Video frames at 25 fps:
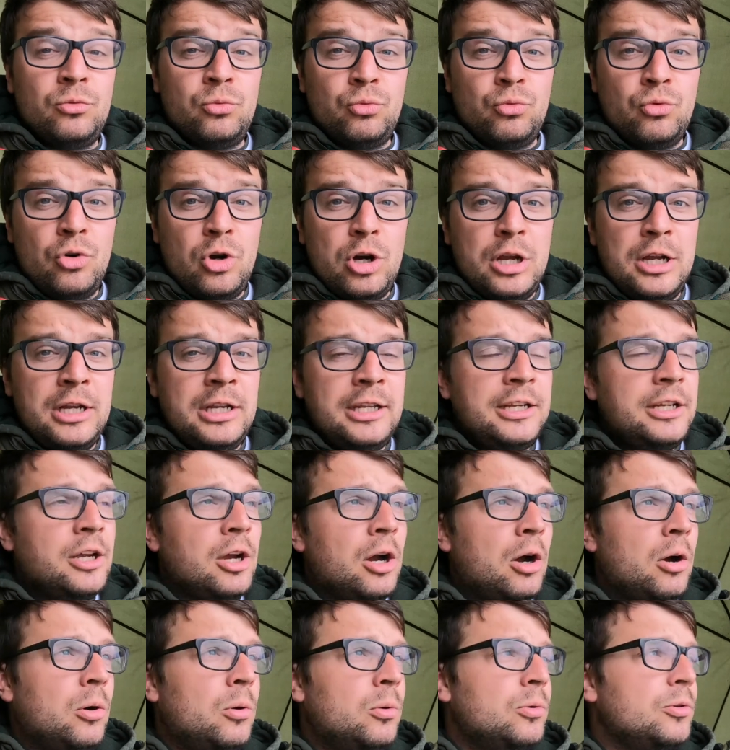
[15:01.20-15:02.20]
really
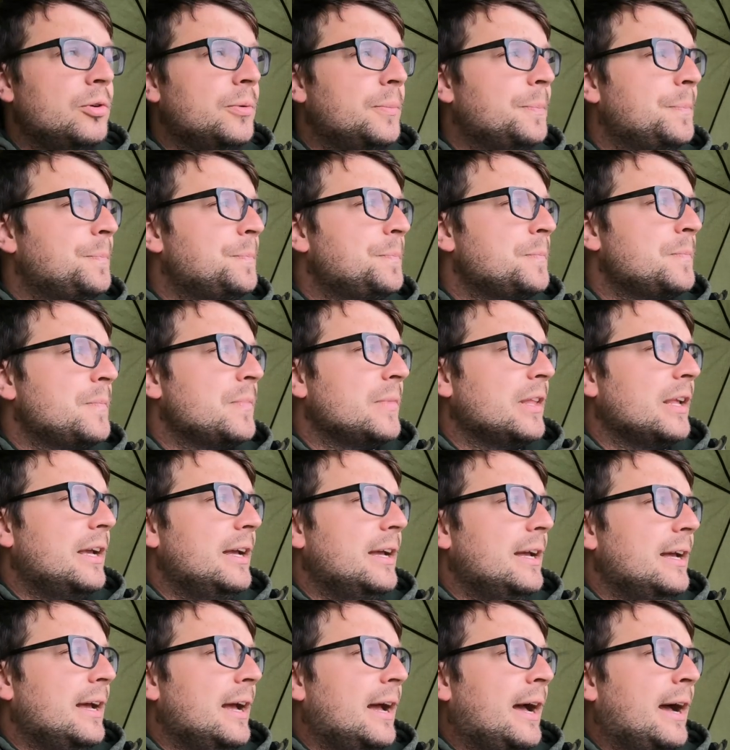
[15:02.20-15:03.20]
cold,
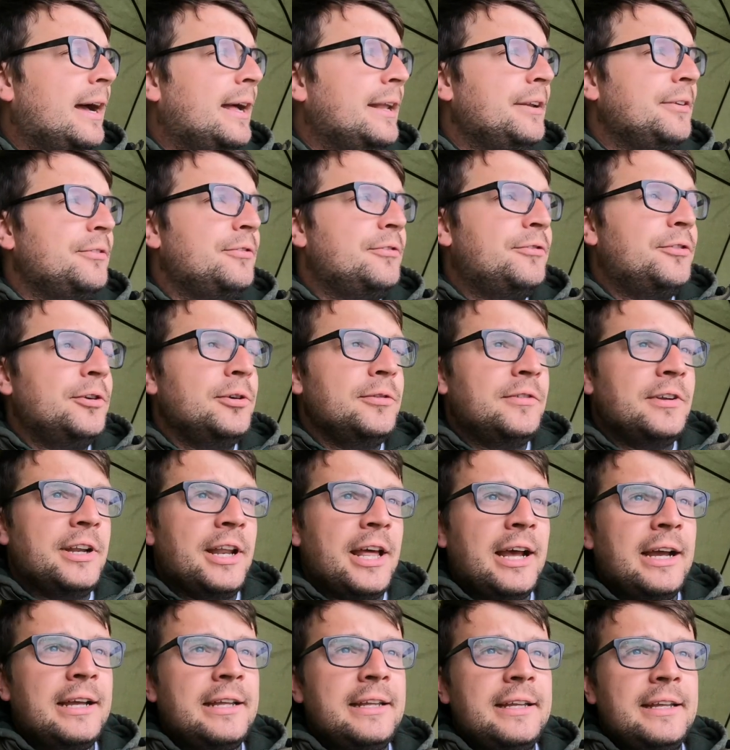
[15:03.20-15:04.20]
and through the
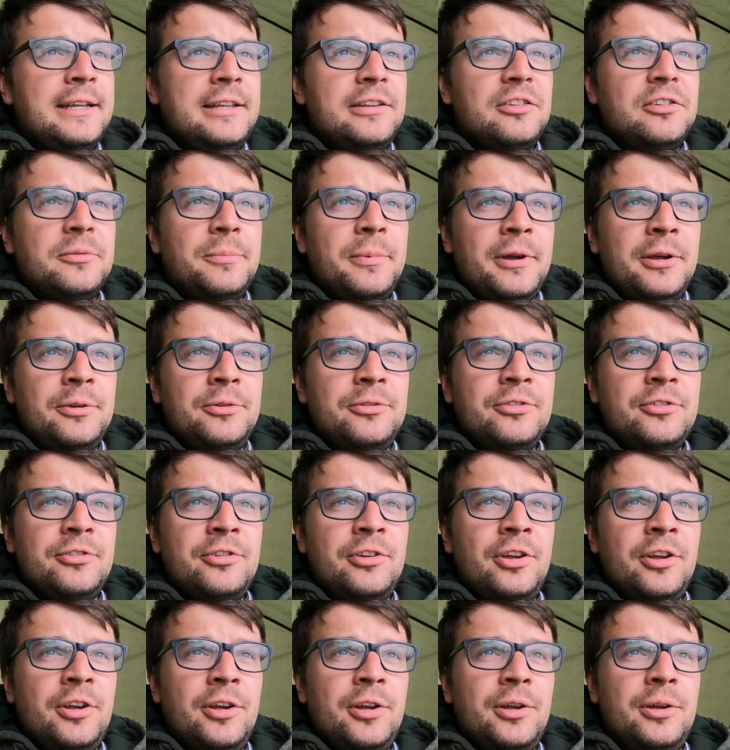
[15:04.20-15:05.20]
night it's supposed
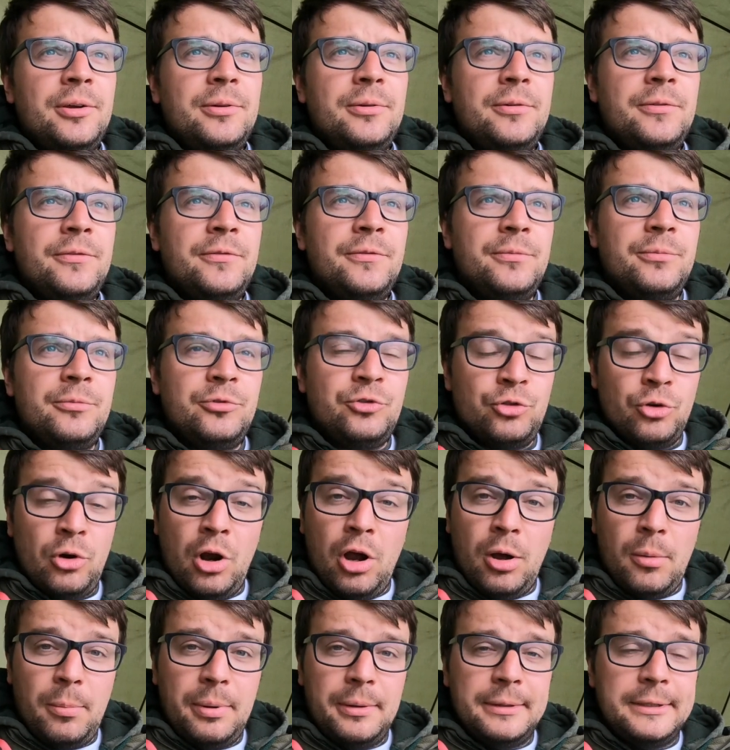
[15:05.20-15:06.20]
to
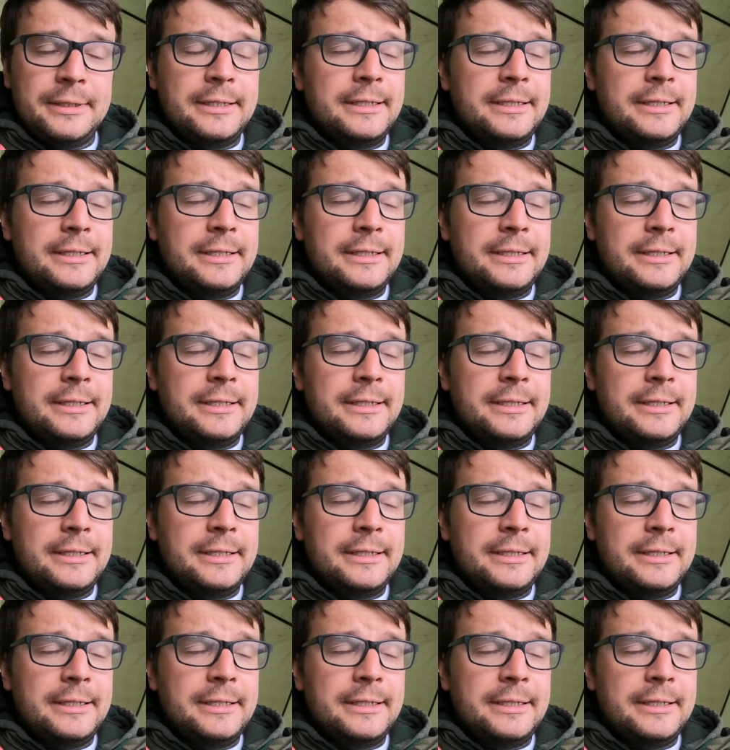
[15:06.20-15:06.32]
drop